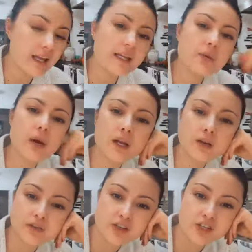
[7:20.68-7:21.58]
eat quite a lot
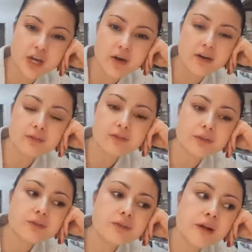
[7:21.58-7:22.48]
of vegetarian
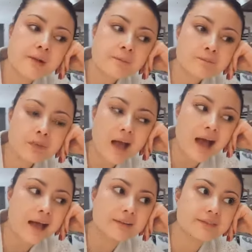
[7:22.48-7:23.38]
food,
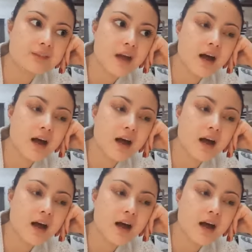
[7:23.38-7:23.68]
and